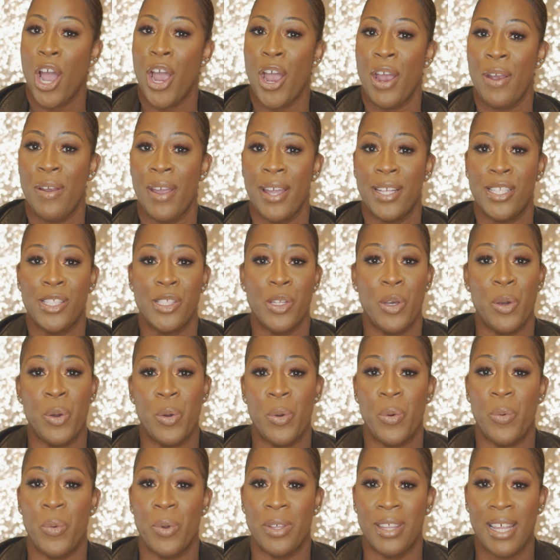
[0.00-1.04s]
All right,
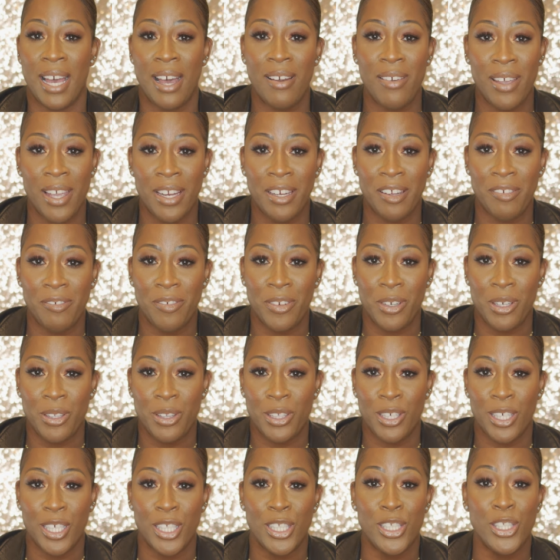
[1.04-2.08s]
so without any
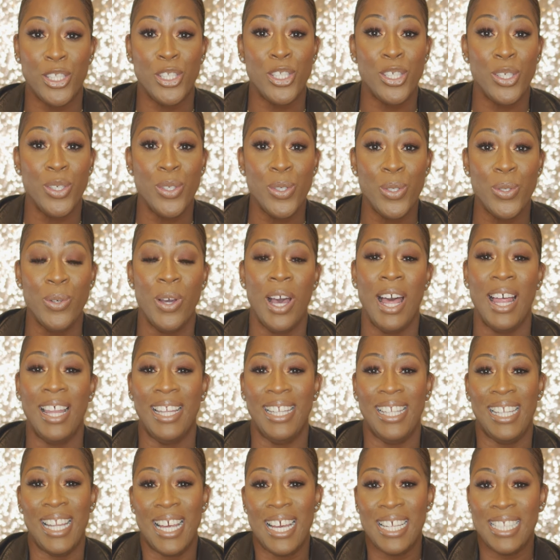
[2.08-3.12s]
further ado,
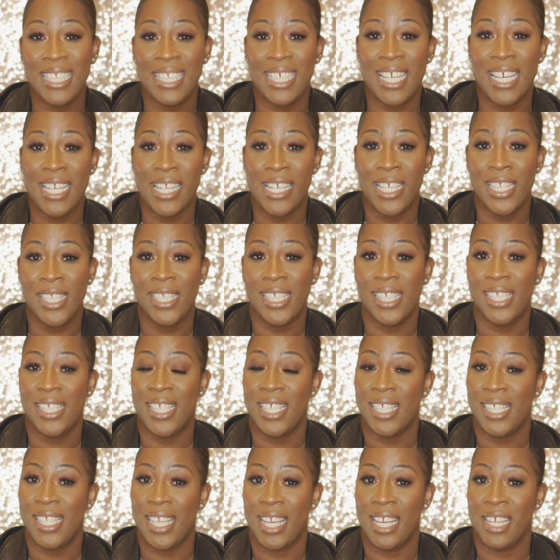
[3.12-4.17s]
let's get into
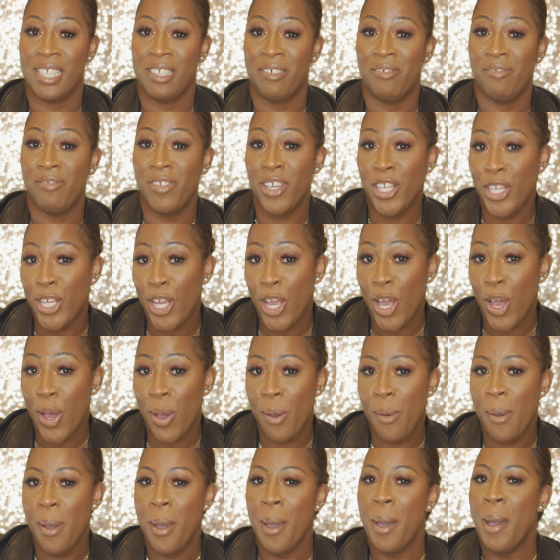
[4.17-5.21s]
today's
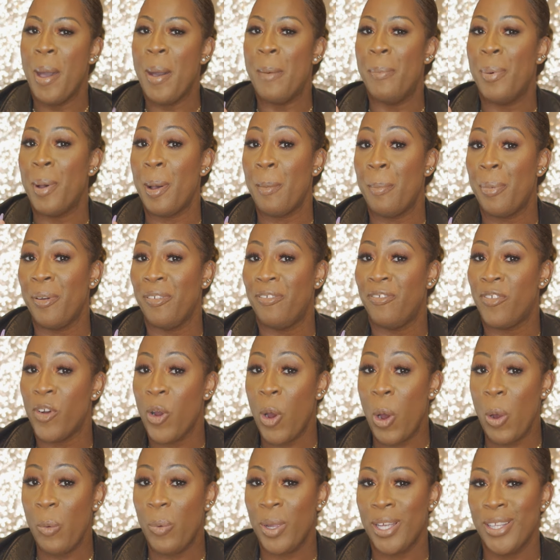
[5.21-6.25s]
video. But
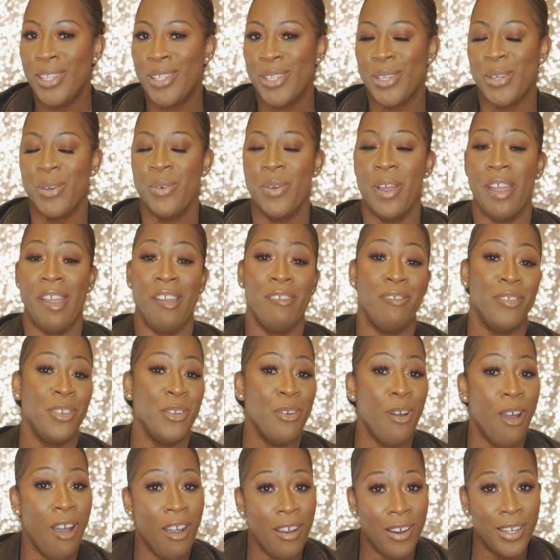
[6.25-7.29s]
before we do, if
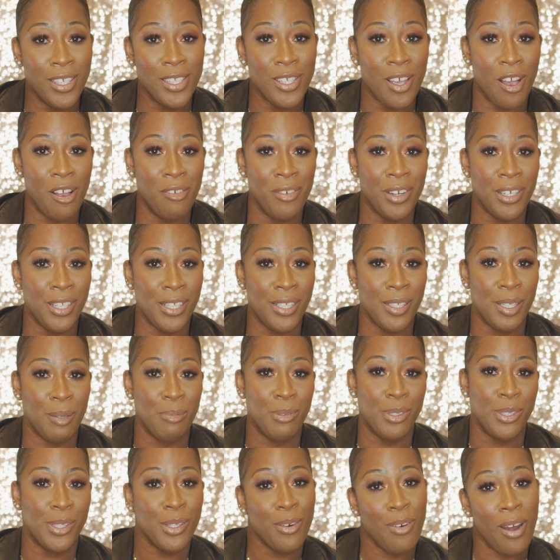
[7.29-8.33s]
you aren't already
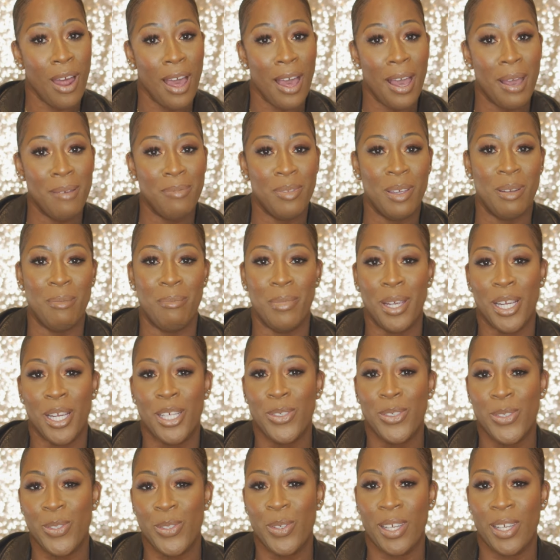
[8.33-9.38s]
subscribed, then make
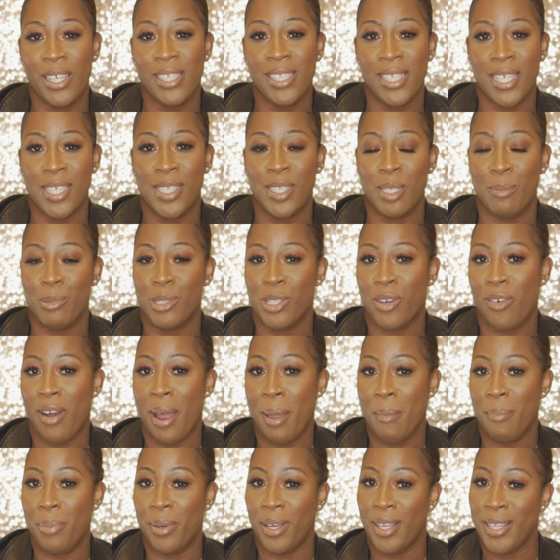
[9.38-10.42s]
sure you hit that
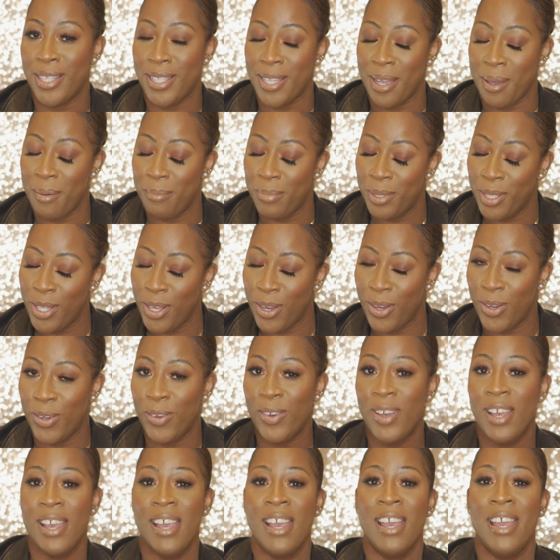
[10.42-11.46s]
subscribe button down
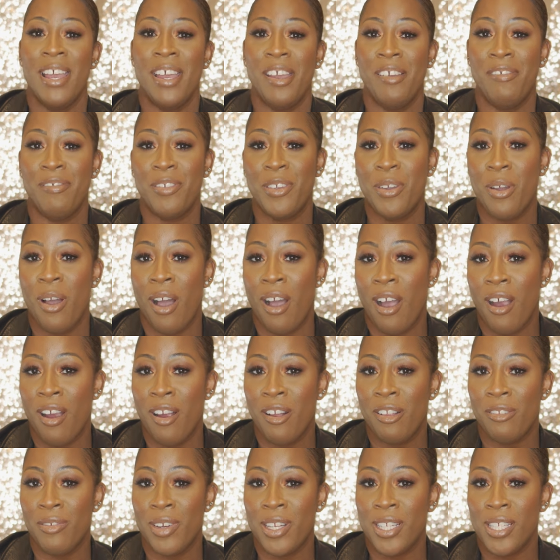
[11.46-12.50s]
below. If you are
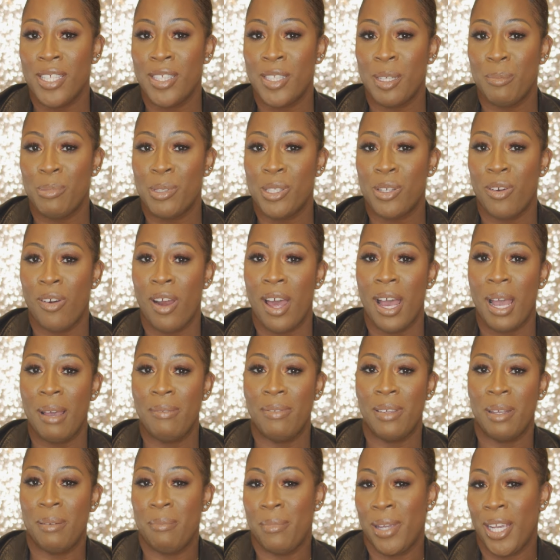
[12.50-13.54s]
already
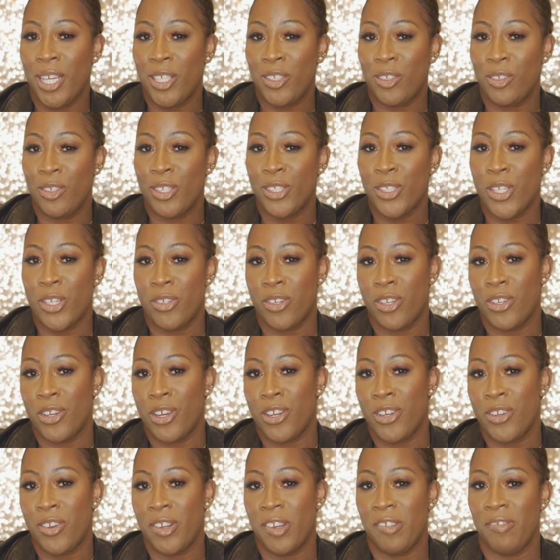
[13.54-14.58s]
subscribed, then make sure you turn on
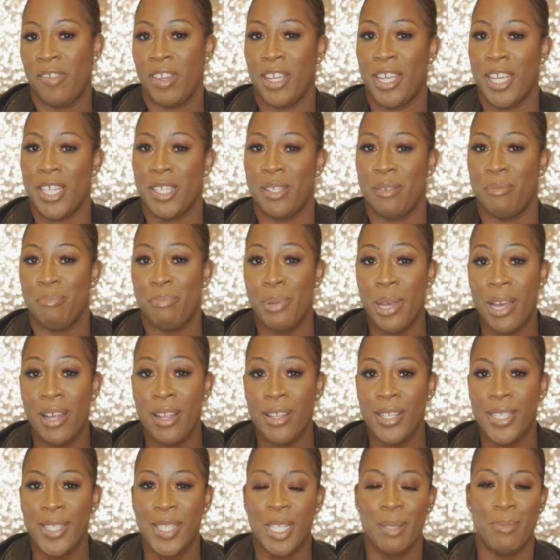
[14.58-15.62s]
your notification
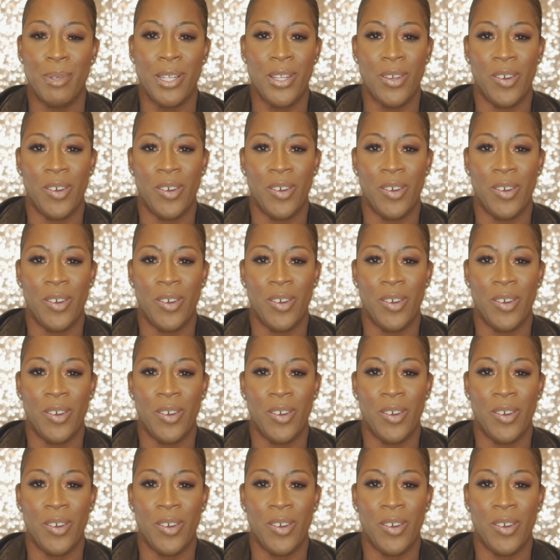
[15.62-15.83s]
bells to be